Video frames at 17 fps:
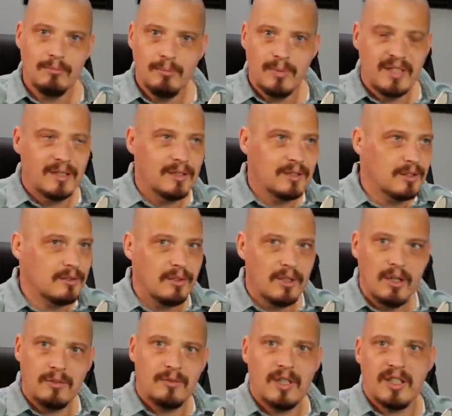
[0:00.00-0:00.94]
because
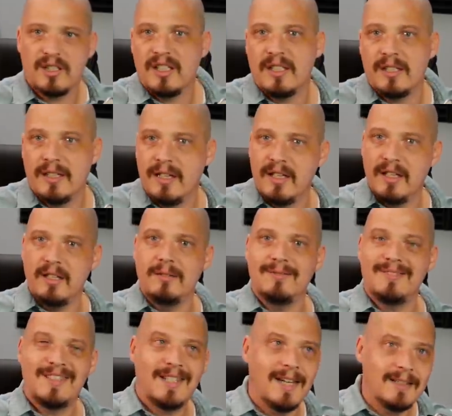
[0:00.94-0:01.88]
of, again, any
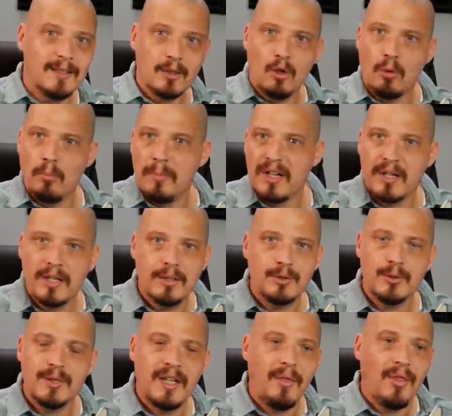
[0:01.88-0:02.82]
technical
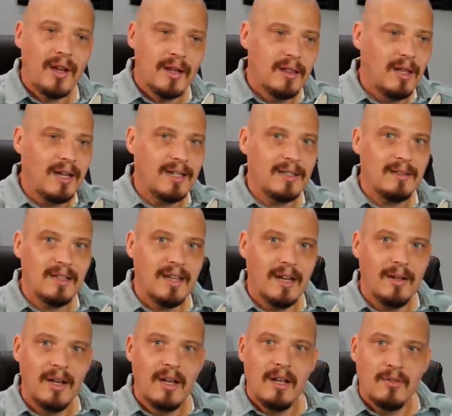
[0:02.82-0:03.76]
merits or anything like that.